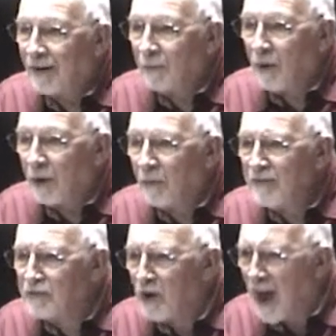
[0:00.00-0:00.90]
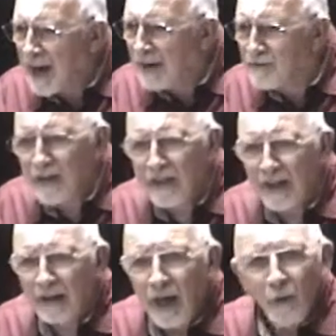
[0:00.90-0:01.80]
Why, we've tried
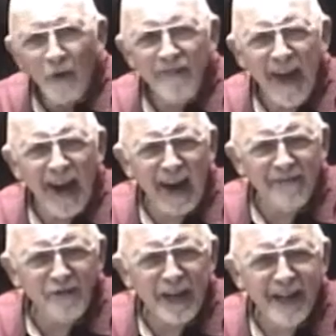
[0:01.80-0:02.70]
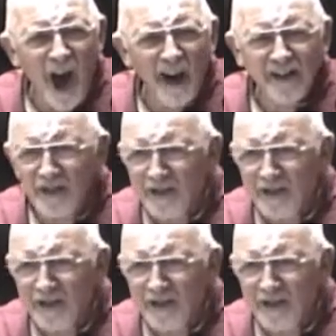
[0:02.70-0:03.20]
everything. We've had every doctor,